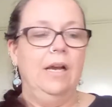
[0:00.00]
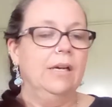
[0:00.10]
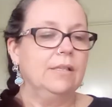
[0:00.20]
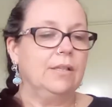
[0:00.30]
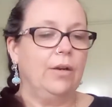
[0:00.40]

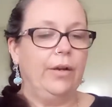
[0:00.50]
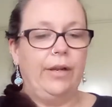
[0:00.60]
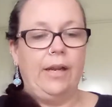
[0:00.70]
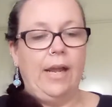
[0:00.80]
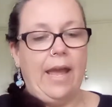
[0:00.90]

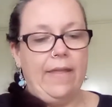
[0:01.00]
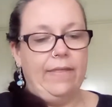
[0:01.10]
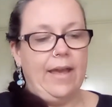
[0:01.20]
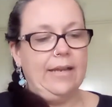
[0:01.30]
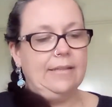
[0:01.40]
So, and
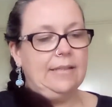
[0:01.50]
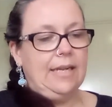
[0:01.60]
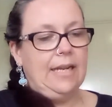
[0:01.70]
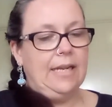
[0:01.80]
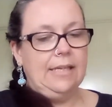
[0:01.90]
that
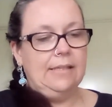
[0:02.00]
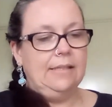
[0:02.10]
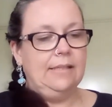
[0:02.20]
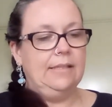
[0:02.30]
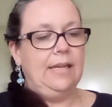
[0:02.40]

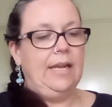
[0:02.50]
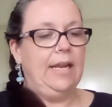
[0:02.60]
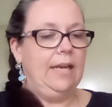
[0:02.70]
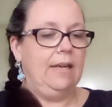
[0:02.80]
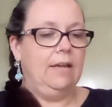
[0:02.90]
is
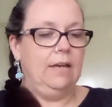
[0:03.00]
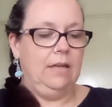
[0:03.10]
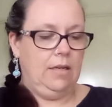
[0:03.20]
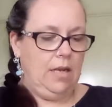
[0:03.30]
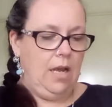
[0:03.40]
in,
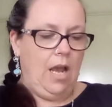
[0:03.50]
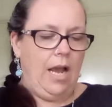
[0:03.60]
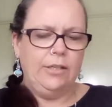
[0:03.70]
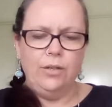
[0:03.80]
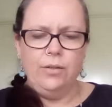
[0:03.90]

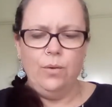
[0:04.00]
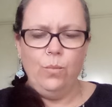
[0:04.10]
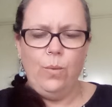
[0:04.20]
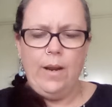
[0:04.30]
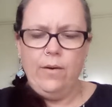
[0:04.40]
I don't know
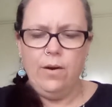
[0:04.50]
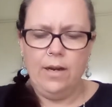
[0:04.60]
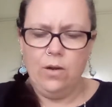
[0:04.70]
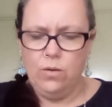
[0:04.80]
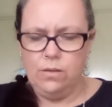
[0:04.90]
where I
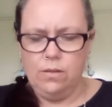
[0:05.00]
got